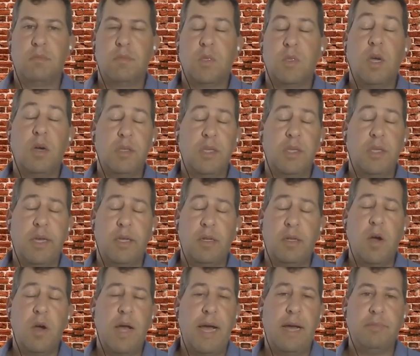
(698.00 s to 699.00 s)
Oh yeah,
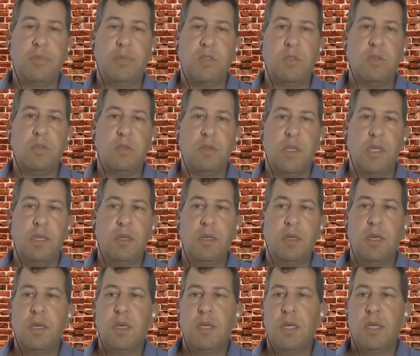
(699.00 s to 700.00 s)
no, absolutely.
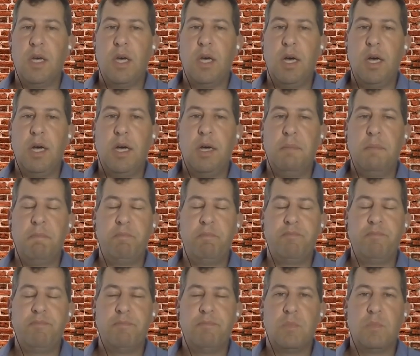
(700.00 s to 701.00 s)

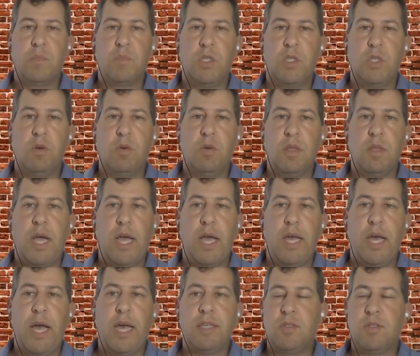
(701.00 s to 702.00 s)
So
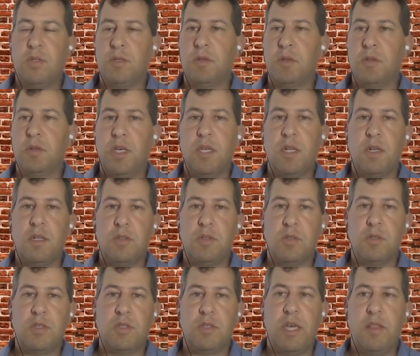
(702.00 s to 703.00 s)
I certainly can
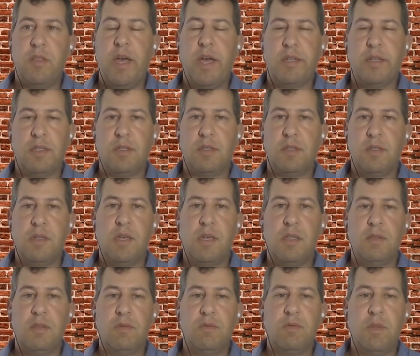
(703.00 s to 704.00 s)
understand that,
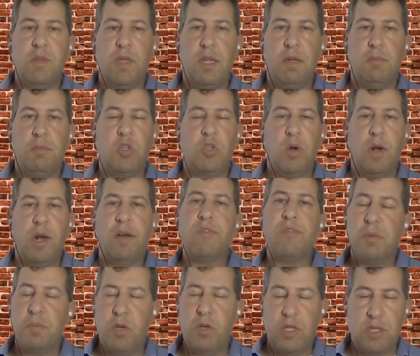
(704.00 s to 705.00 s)
and I'm sure
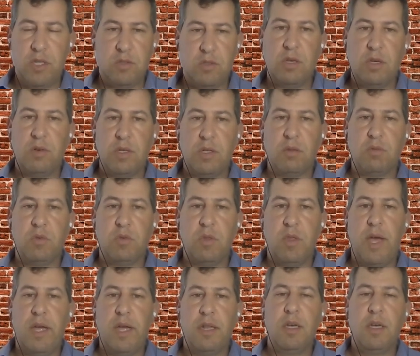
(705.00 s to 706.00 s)
everybody is going through
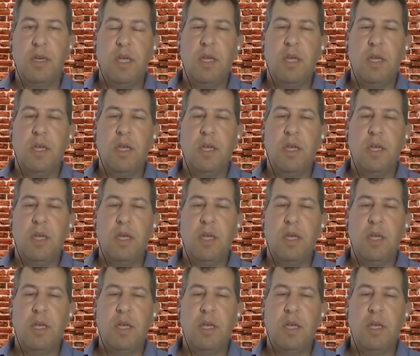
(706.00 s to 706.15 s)
that.